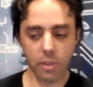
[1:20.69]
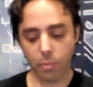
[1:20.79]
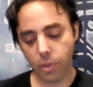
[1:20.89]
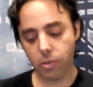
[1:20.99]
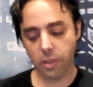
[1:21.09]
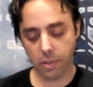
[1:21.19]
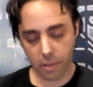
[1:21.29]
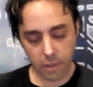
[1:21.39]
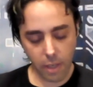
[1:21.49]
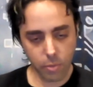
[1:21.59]
Then we looked at the
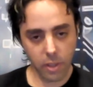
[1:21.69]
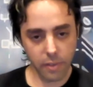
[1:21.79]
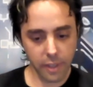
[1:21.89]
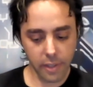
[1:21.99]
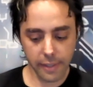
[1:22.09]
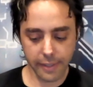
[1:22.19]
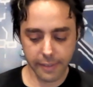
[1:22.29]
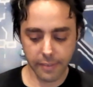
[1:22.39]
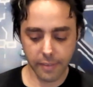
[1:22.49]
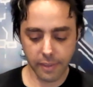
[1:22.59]
cloud area,
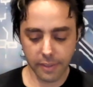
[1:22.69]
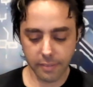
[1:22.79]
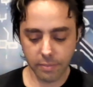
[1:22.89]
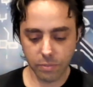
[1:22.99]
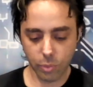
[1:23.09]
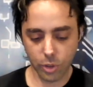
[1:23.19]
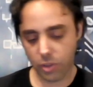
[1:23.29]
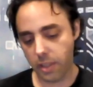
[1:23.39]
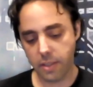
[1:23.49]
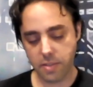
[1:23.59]
and
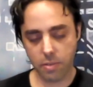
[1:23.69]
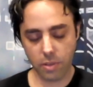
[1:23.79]
which led us to